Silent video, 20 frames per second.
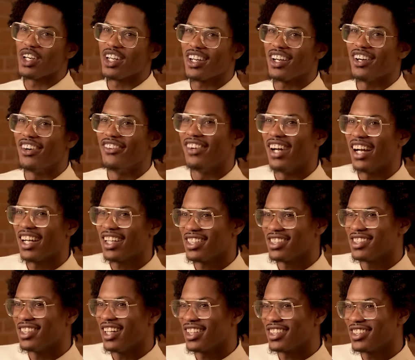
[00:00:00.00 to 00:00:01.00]
were to go back
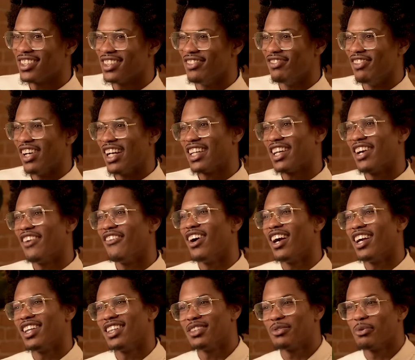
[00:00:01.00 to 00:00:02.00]
and talk to the Mike at
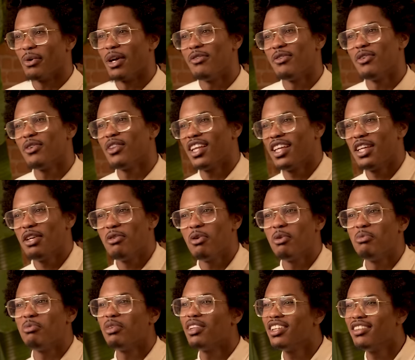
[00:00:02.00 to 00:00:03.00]
Wireless Wave, you think he
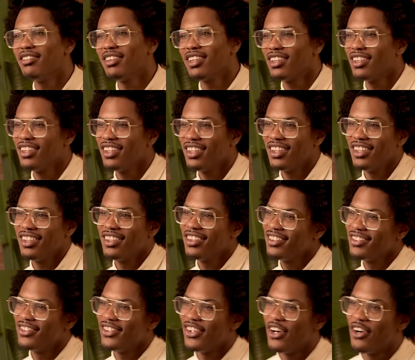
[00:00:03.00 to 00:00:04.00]
would believe it?
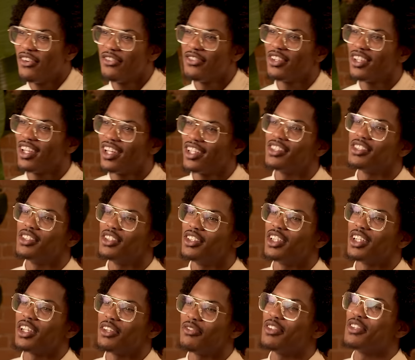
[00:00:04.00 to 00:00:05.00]
You know, if you're like, dude,
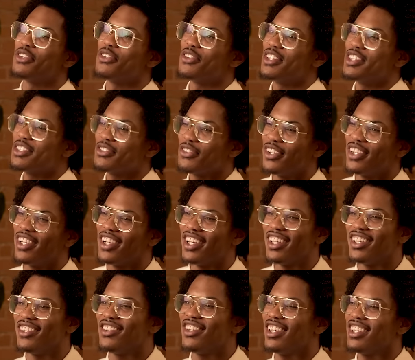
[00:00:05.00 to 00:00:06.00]
you're going to be doing this one
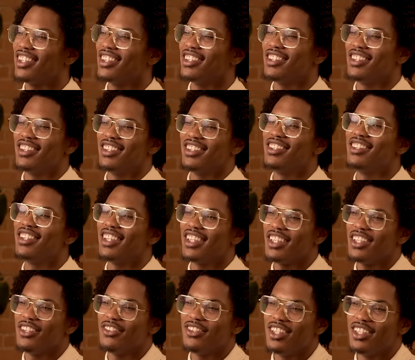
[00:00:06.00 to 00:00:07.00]
day. You
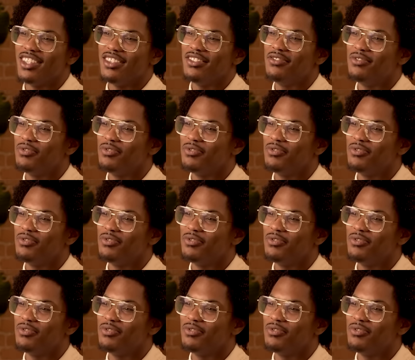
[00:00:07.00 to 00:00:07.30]
think he would?